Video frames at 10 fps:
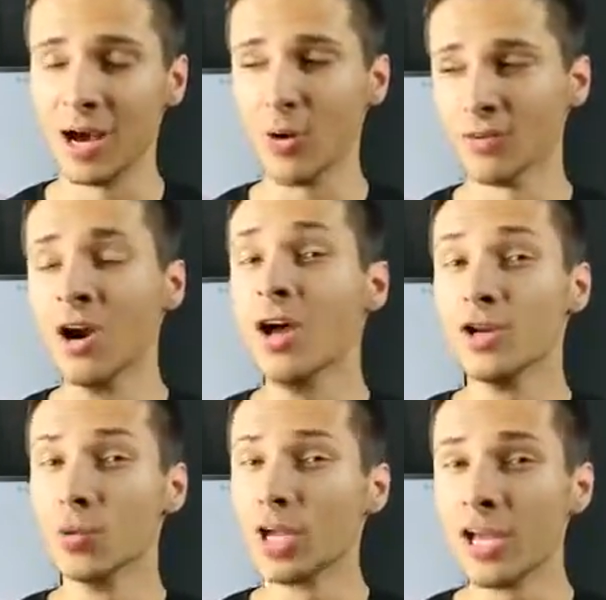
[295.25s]
However,
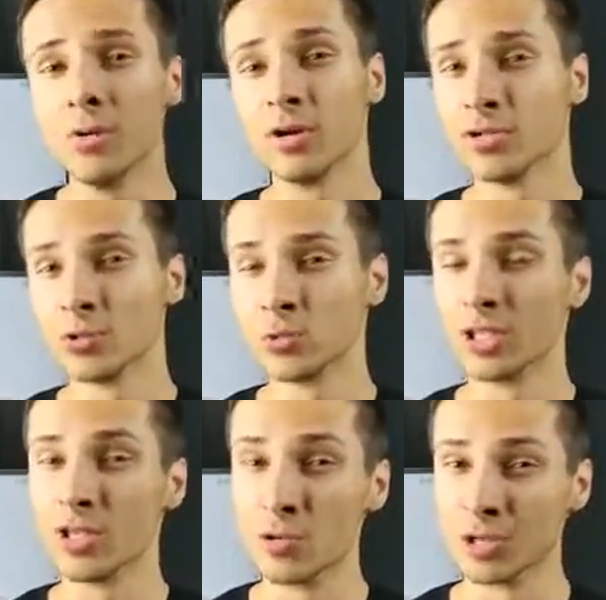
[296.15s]
no carriers
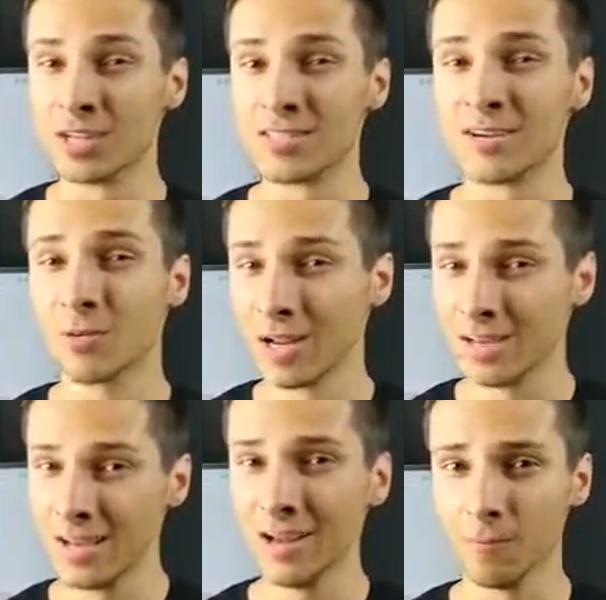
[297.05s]
really utilize that
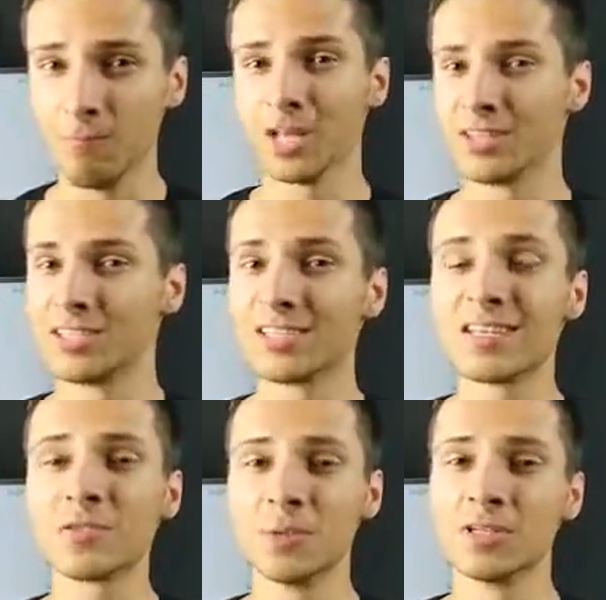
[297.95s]
right now. Now, the
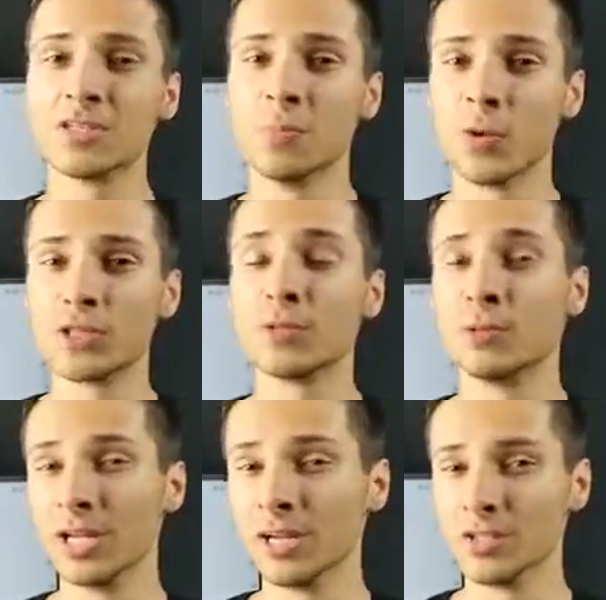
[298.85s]
6S Plus supports
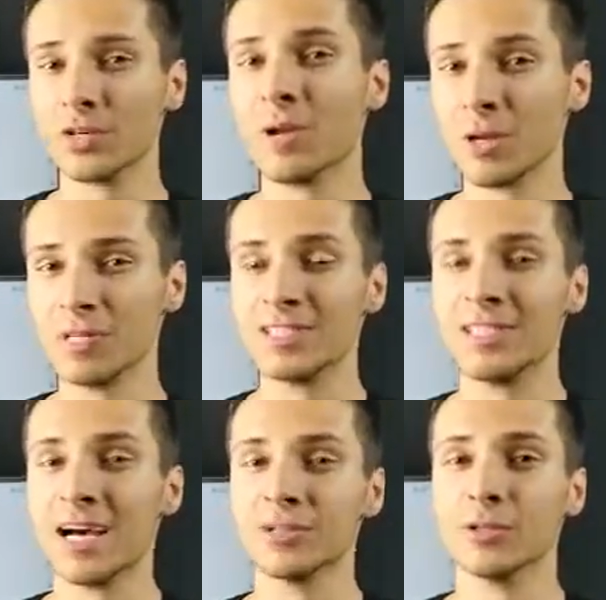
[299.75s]
300 megabits
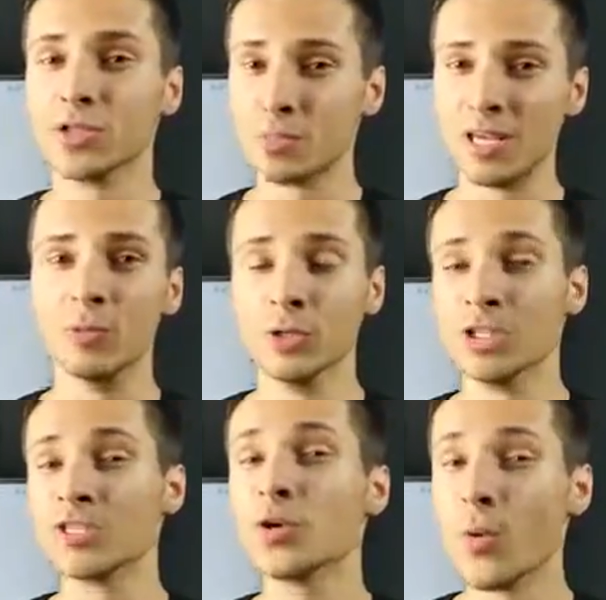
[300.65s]
download speed,
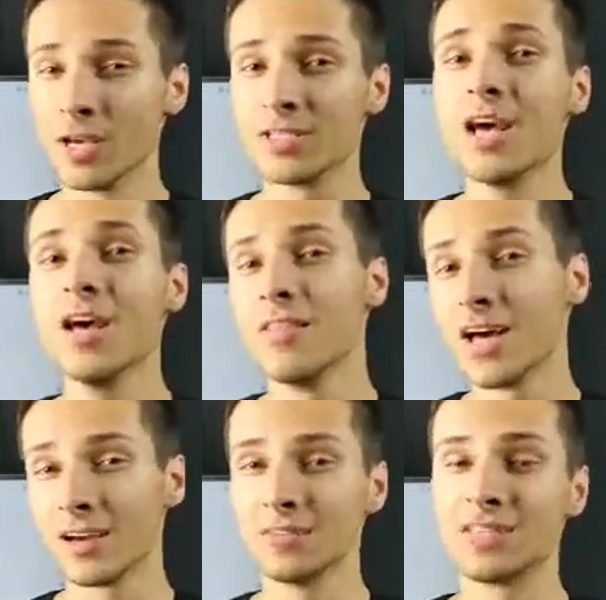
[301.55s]
which is twice
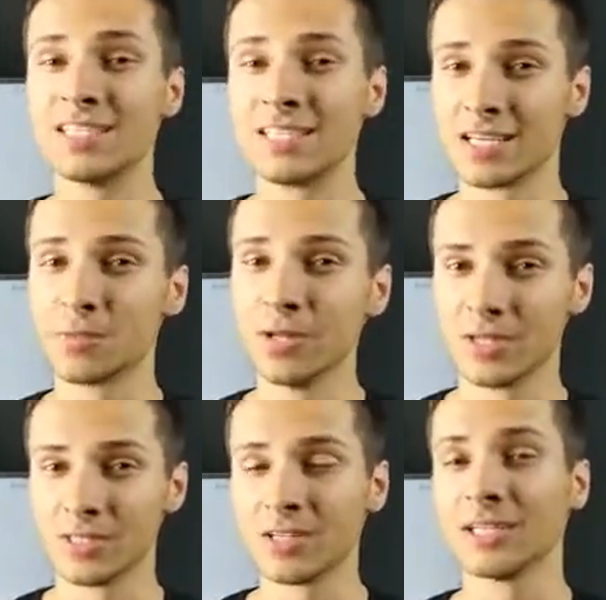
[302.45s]
that of the 6 Plus.